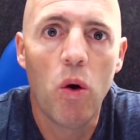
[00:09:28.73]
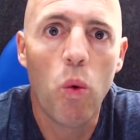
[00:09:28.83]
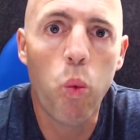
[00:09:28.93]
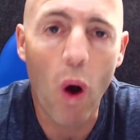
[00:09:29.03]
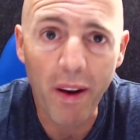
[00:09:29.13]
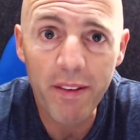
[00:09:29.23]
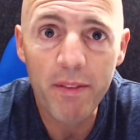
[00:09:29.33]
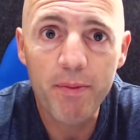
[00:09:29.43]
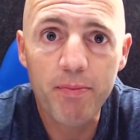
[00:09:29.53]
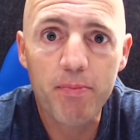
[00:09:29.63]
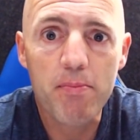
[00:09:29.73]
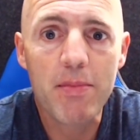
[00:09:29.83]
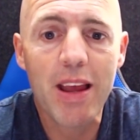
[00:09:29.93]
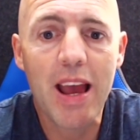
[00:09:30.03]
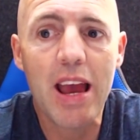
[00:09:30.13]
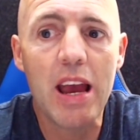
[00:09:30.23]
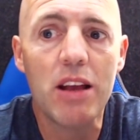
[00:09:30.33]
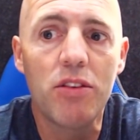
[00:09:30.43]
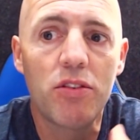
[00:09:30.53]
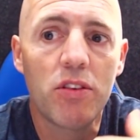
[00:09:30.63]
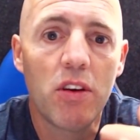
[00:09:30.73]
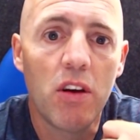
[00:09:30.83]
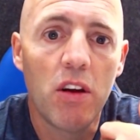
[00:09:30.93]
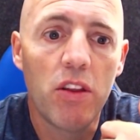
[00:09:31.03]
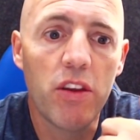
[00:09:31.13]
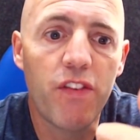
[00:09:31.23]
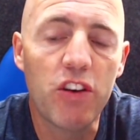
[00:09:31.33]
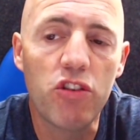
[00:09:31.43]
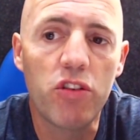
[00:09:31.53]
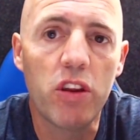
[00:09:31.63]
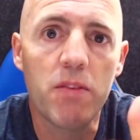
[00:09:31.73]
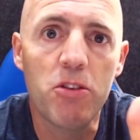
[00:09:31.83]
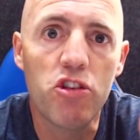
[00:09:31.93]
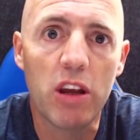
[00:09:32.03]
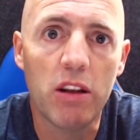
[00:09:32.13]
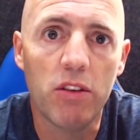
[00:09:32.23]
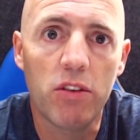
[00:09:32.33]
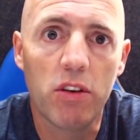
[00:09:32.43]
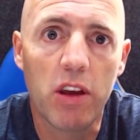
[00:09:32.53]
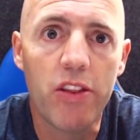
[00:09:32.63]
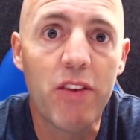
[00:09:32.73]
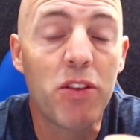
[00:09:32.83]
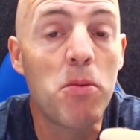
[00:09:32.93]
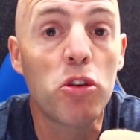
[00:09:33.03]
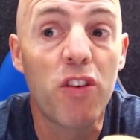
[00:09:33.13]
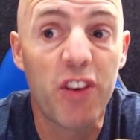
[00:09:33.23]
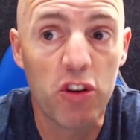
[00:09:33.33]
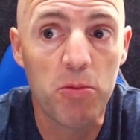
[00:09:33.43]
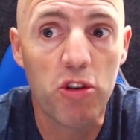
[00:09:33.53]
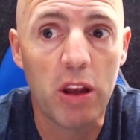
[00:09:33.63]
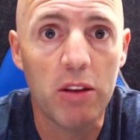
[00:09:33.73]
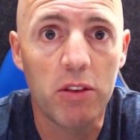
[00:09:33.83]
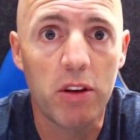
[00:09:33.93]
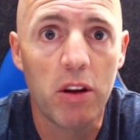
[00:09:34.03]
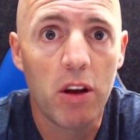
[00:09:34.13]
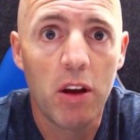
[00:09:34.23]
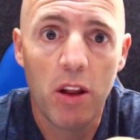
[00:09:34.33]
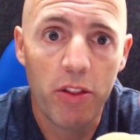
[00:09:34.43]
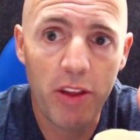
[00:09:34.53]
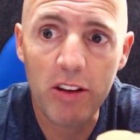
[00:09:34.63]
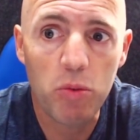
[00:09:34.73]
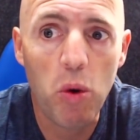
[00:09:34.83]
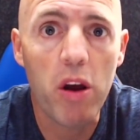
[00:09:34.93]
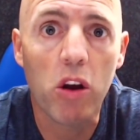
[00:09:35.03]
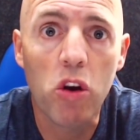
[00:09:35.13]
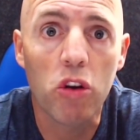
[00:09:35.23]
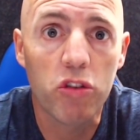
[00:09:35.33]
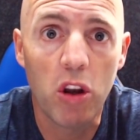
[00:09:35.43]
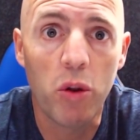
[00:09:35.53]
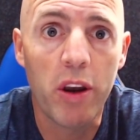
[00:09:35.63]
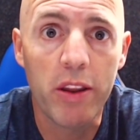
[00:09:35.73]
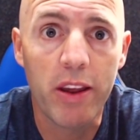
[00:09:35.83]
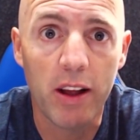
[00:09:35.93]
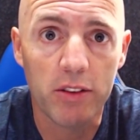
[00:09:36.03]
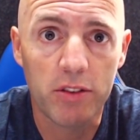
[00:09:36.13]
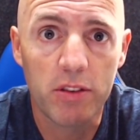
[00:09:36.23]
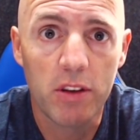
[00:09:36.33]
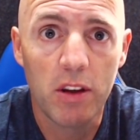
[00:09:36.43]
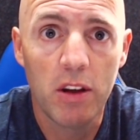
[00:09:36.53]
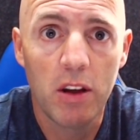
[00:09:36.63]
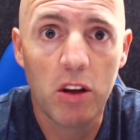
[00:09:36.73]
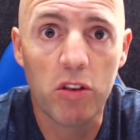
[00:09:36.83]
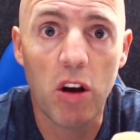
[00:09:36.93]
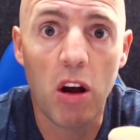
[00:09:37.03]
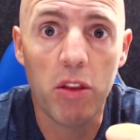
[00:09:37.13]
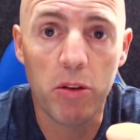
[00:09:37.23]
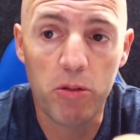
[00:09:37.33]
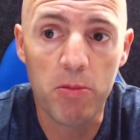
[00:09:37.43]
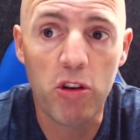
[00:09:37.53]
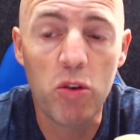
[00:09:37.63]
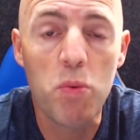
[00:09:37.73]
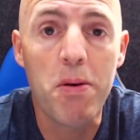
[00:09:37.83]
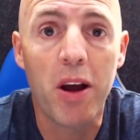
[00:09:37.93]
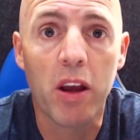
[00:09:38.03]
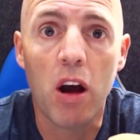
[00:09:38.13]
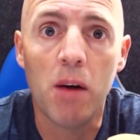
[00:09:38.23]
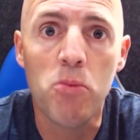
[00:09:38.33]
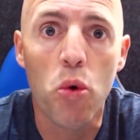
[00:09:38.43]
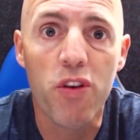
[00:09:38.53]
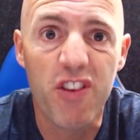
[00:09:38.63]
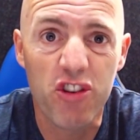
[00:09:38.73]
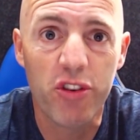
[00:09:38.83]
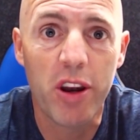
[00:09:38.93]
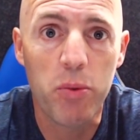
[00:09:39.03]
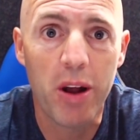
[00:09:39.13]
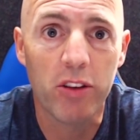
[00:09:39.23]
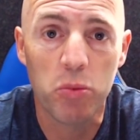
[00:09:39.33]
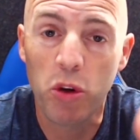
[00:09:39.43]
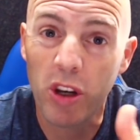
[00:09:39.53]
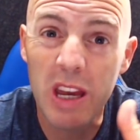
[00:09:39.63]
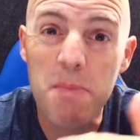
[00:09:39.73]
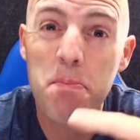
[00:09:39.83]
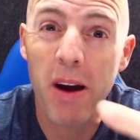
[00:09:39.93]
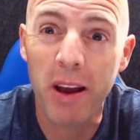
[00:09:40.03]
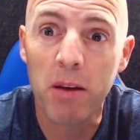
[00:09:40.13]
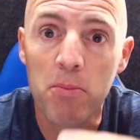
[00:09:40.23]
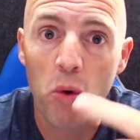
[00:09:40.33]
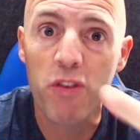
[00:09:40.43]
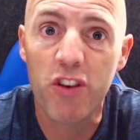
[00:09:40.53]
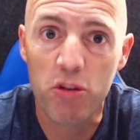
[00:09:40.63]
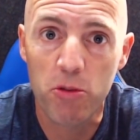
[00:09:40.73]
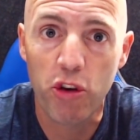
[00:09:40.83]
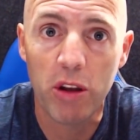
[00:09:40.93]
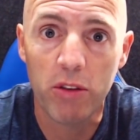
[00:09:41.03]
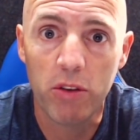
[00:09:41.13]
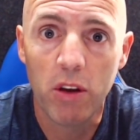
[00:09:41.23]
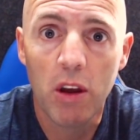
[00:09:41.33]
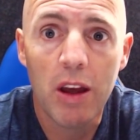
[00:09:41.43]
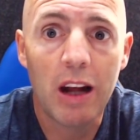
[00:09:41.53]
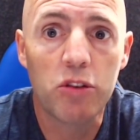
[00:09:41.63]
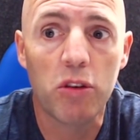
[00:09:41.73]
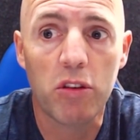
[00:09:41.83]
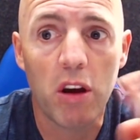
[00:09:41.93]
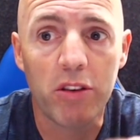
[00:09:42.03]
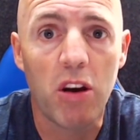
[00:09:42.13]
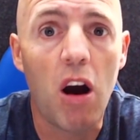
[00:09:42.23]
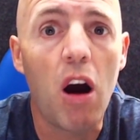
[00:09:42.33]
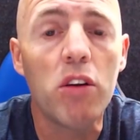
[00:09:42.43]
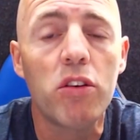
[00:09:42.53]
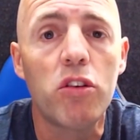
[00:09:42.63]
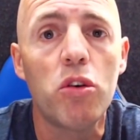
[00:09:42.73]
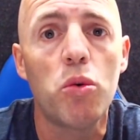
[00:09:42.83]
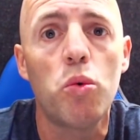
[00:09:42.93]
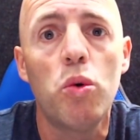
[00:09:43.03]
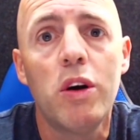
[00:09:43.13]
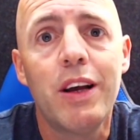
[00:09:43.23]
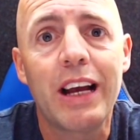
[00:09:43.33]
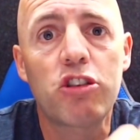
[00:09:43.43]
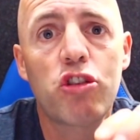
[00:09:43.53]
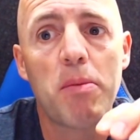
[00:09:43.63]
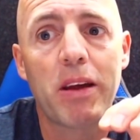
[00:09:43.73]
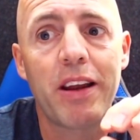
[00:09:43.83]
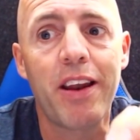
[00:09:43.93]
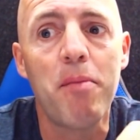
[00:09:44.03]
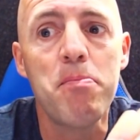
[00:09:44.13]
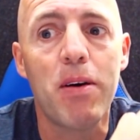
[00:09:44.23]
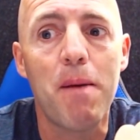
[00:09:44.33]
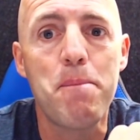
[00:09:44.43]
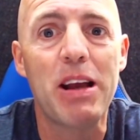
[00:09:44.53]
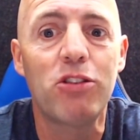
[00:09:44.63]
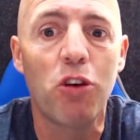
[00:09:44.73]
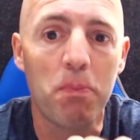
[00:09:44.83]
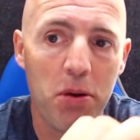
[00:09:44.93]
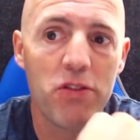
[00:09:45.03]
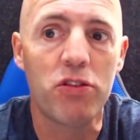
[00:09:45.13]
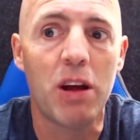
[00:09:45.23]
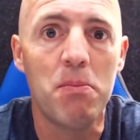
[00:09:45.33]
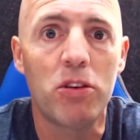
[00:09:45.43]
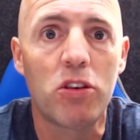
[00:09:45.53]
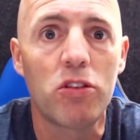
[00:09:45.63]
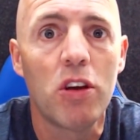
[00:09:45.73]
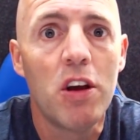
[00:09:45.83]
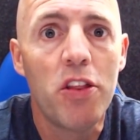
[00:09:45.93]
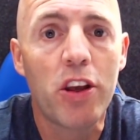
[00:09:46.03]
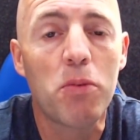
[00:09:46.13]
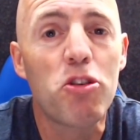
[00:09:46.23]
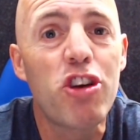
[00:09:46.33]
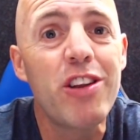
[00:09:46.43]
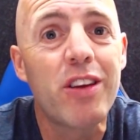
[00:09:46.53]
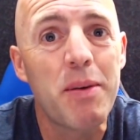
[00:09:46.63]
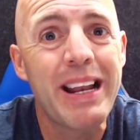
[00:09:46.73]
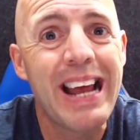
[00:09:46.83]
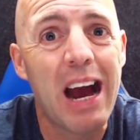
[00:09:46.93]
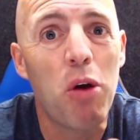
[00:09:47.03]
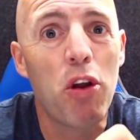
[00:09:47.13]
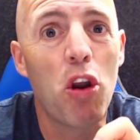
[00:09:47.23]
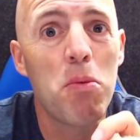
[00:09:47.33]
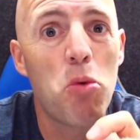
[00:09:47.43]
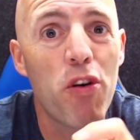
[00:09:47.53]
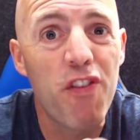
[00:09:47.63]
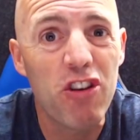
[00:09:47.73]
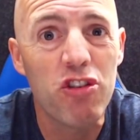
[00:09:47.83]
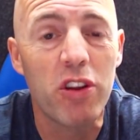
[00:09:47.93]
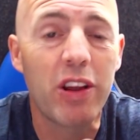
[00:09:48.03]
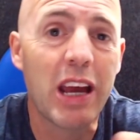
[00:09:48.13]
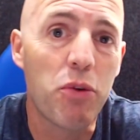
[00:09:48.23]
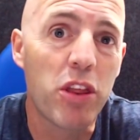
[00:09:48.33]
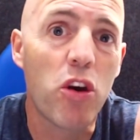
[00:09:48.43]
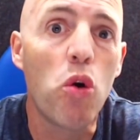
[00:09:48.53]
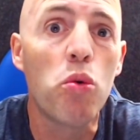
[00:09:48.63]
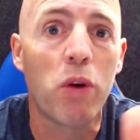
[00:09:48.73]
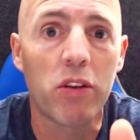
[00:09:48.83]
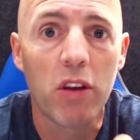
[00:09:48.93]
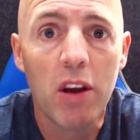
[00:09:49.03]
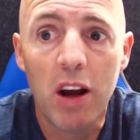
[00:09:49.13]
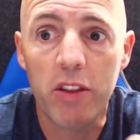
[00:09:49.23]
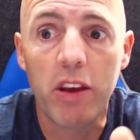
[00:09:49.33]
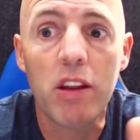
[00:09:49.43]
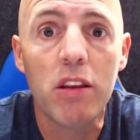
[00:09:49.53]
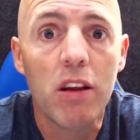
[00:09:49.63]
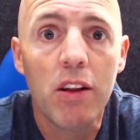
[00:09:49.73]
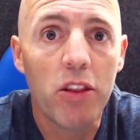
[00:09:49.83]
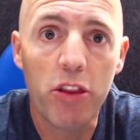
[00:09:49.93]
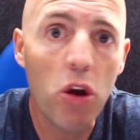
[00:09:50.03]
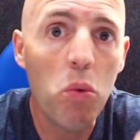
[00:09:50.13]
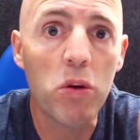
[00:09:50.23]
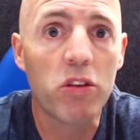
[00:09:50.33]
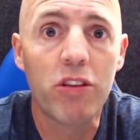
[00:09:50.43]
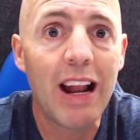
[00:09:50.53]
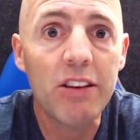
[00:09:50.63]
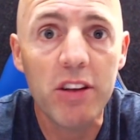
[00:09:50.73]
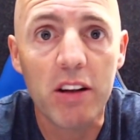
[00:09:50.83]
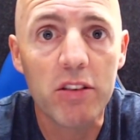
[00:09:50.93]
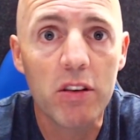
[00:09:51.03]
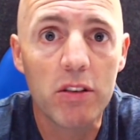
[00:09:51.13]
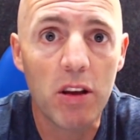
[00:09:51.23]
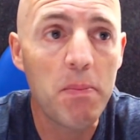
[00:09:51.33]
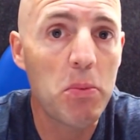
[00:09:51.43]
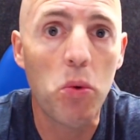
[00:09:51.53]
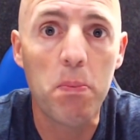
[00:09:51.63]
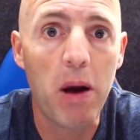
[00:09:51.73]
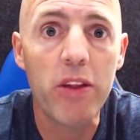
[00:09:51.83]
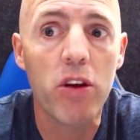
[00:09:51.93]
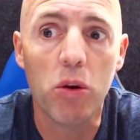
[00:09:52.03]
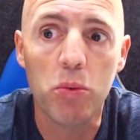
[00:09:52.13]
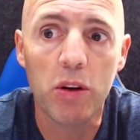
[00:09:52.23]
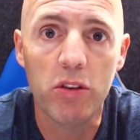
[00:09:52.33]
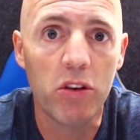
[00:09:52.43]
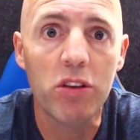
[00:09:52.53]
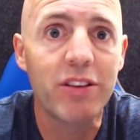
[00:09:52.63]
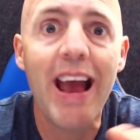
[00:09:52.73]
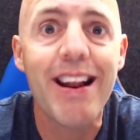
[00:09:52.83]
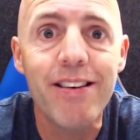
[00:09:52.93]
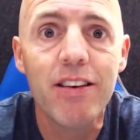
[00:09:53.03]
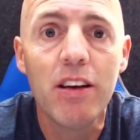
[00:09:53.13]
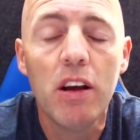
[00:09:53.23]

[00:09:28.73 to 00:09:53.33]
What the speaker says: One is the efficiency of the machines. Okay, they have the most efficient machines. He said, that's why our costs are lower than anything else. Because the machines we're buying are more efficient than anywhere else. And we're going to keep buying more efficient machines. And so it's hard to extrapolate a number based on previous numbers, because they've got machines coming in now that are a lot more efficient, and they get rid of the old ones. And the old ones are still assets. Some people will buy the old ones. They're not dead.